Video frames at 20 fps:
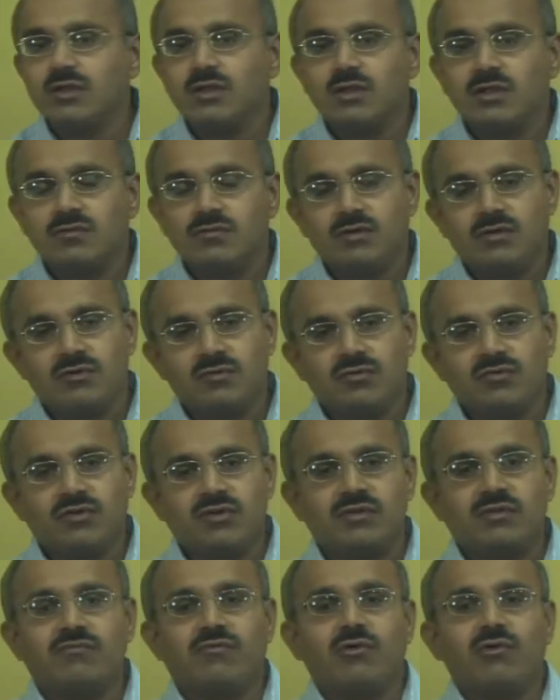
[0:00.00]
we are using
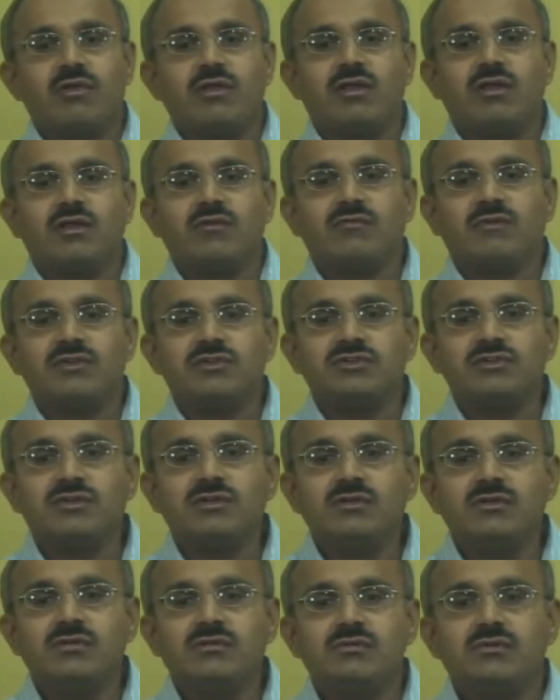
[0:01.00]
the following convention.
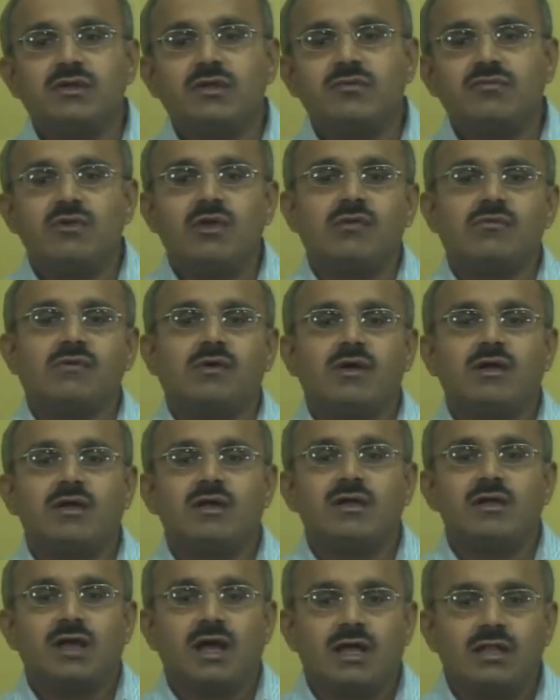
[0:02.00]
We have
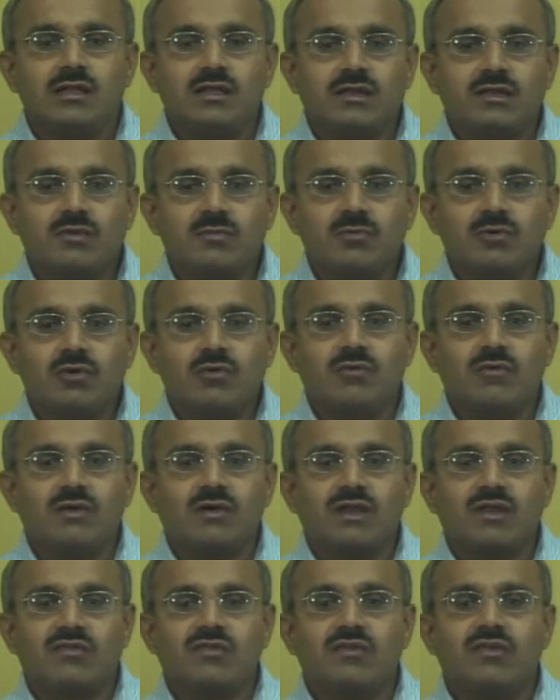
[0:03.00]
unexplored
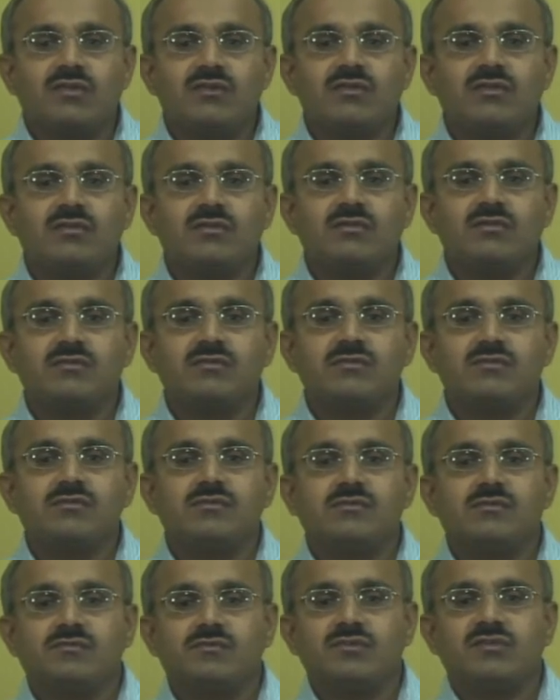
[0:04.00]
vertices
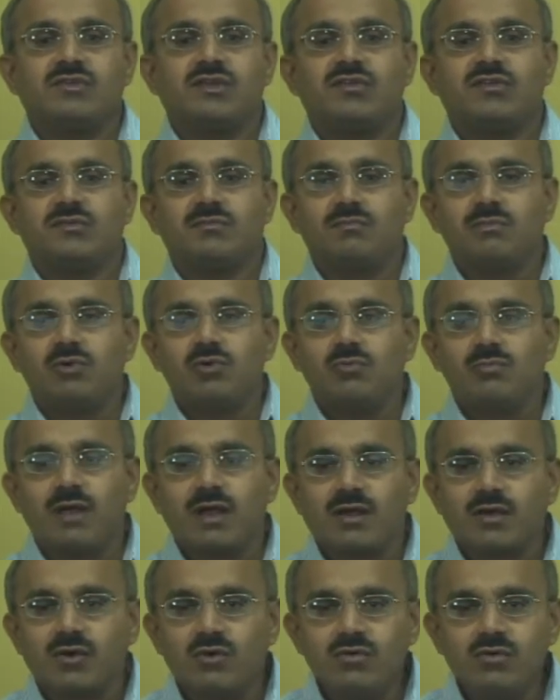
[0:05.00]
which has a blue
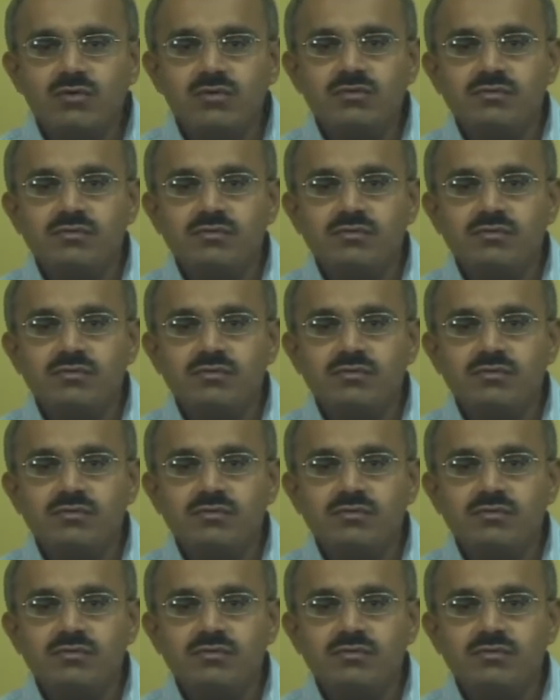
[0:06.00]
background,